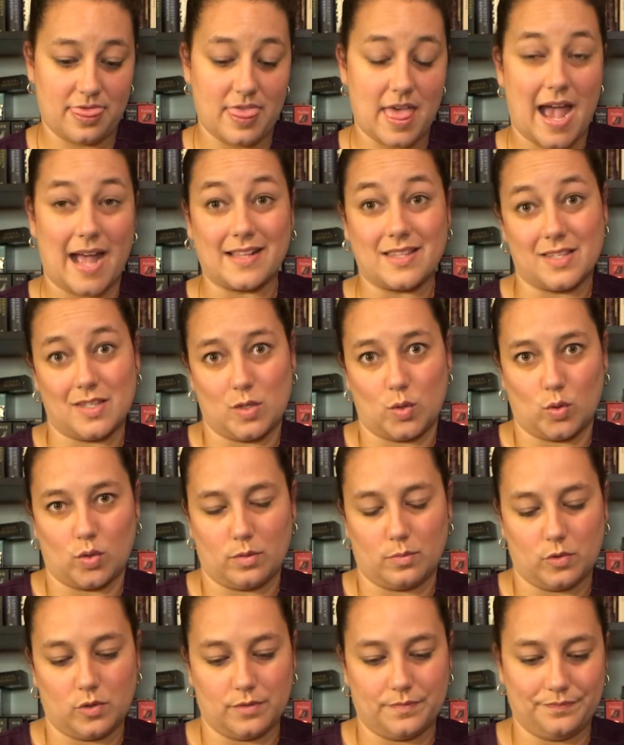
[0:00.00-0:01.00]
That's
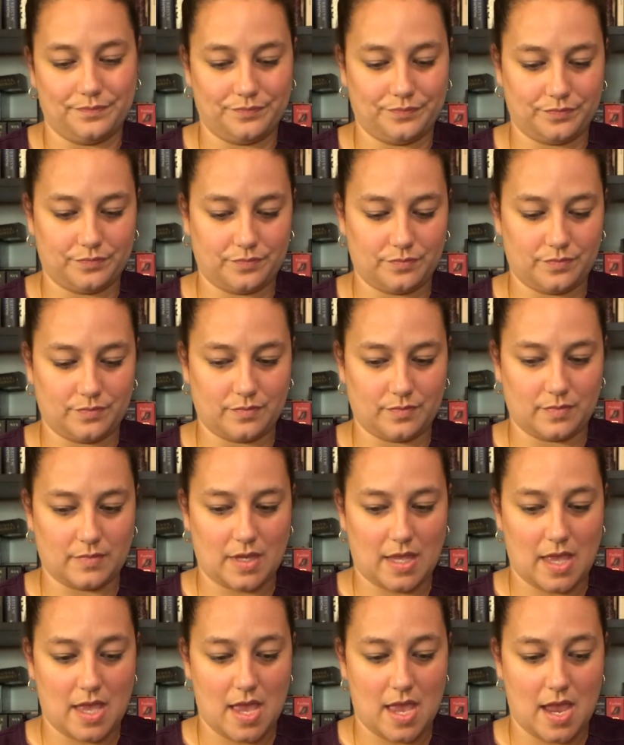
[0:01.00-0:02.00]
adorable.
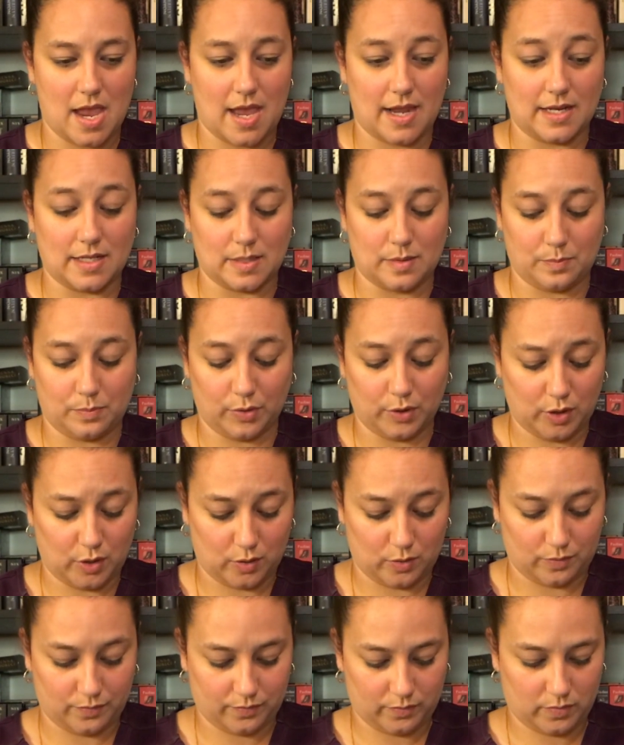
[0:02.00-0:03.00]
And it's
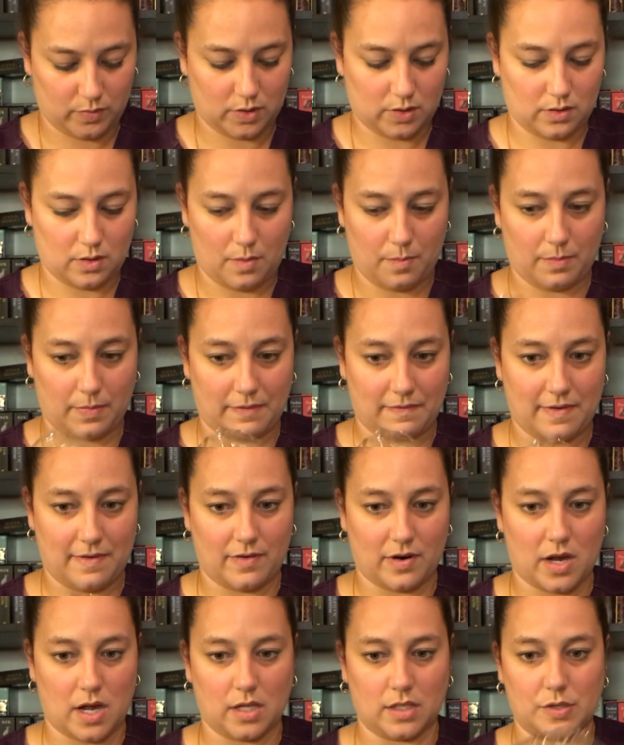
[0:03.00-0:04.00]
blue. My
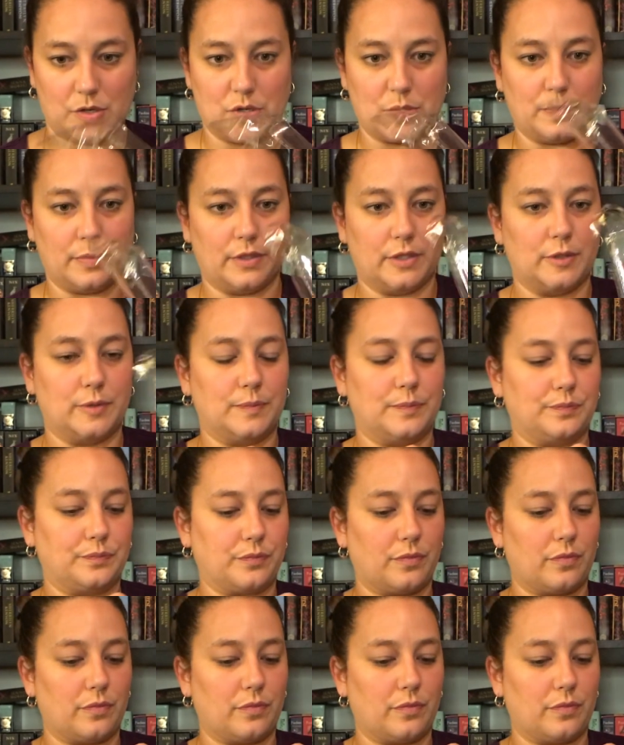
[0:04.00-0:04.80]
favorite color is blue.